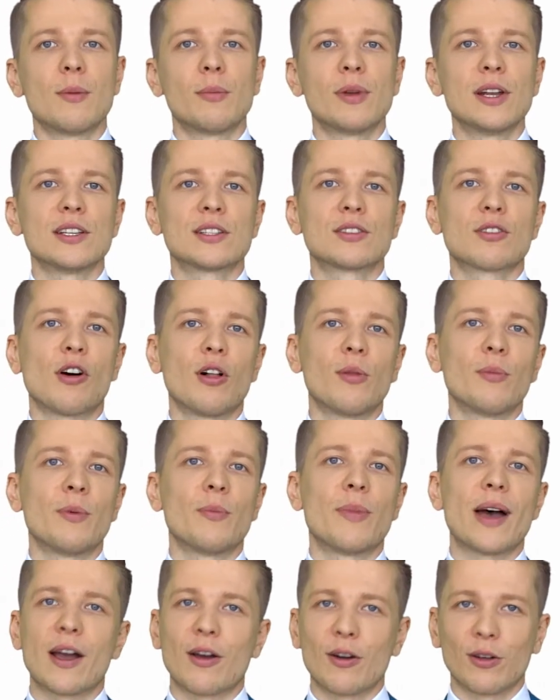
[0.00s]
Please call me
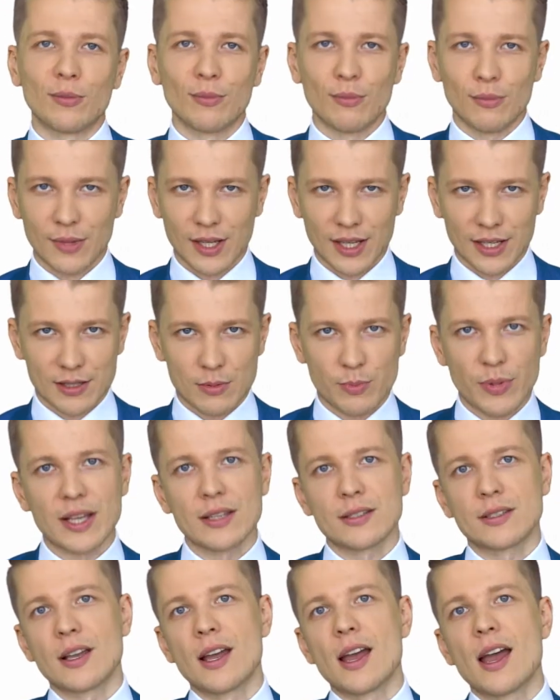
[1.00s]
back on blank
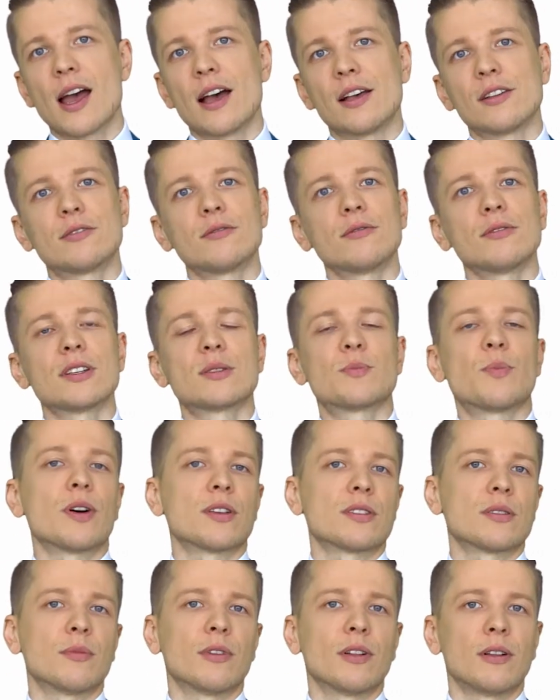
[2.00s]
space as soon as
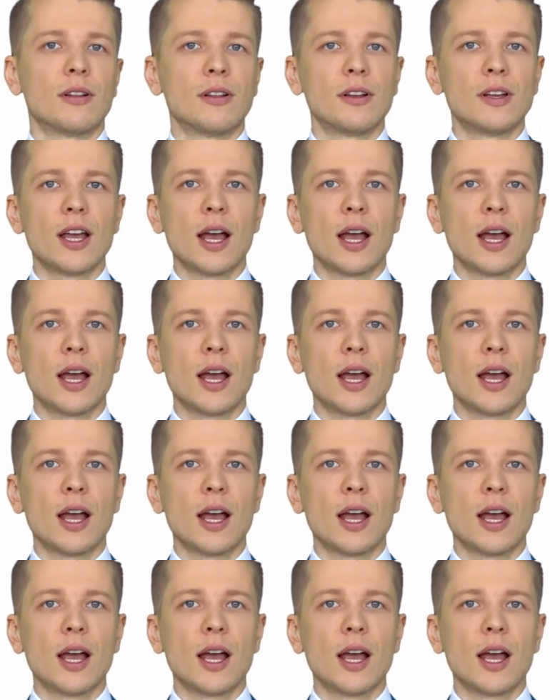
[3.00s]
possible.